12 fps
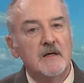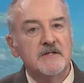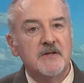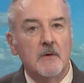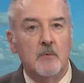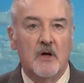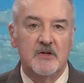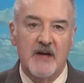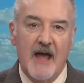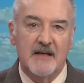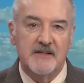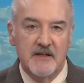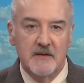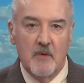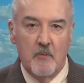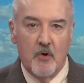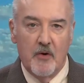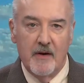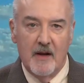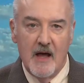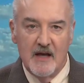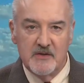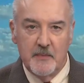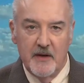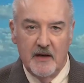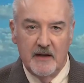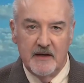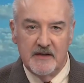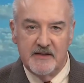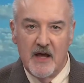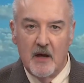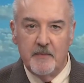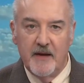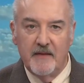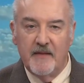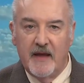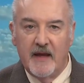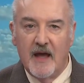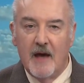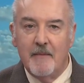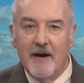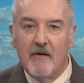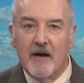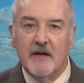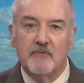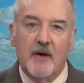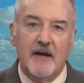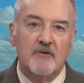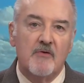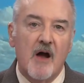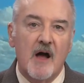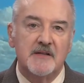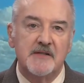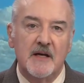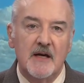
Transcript: Stonewall Jackson Memorial Hospital is helping the American Red Cross